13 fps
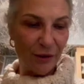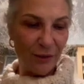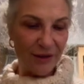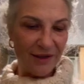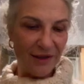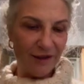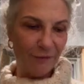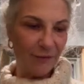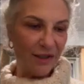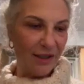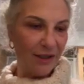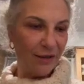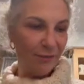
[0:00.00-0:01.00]
we save
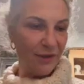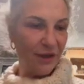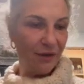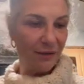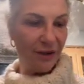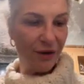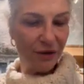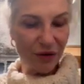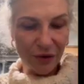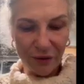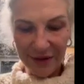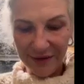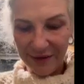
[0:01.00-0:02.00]
money and make greener
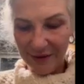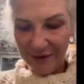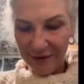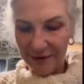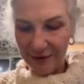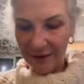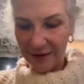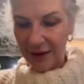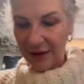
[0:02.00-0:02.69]
choices. And